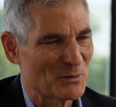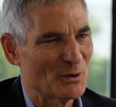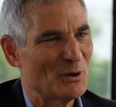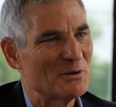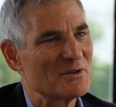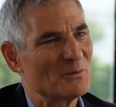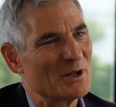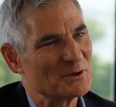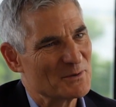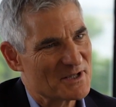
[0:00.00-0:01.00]
the role of the
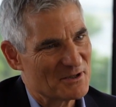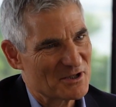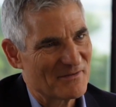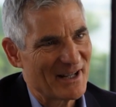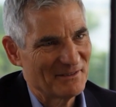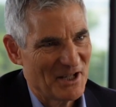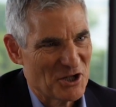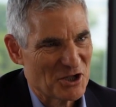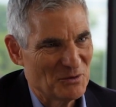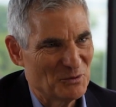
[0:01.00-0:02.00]
Water Research
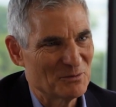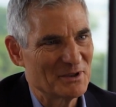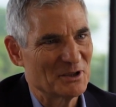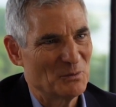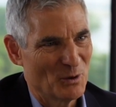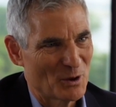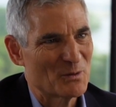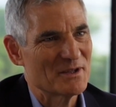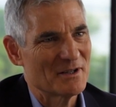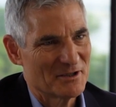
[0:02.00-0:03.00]
Foundation will be to work
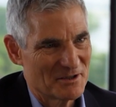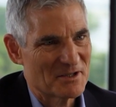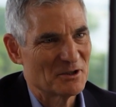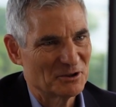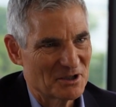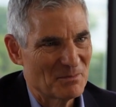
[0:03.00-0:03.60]
with our utility